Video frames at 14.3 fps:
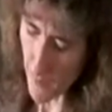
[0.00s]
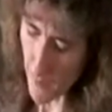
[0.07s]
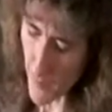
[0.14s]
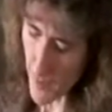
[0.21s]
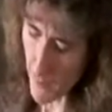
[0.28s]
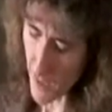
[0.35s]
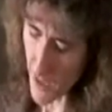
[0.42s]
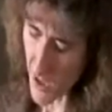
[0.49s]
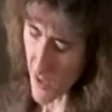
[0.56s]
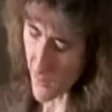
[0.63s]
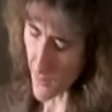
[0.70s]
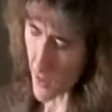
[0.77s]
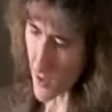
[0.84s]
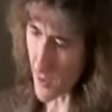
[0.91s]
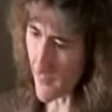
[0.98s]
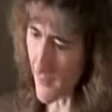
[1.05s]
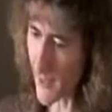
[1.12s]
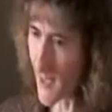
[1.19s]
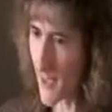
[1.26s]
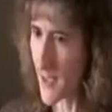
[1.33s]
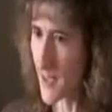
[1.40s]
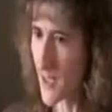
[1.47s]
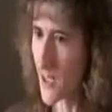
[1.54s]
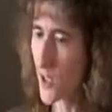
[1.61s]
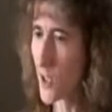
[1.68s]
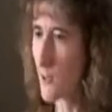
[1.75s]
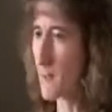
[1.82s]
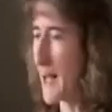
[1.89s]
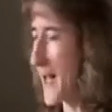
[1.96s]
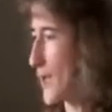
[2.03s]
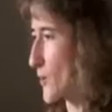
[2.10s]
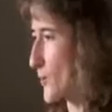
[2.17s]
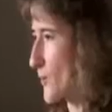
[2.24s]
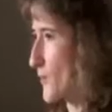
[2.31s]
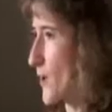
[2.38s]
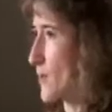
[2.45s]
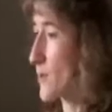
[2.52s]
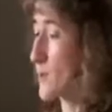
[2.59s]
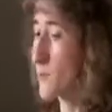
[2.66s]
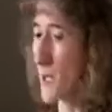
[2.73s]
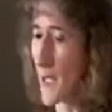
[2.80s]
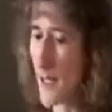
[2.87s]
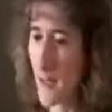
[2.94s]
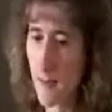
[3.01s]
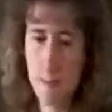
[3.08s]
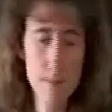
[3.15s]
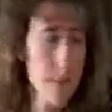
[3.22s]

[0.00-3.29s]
big pinchfuls of this in her mouth, followed by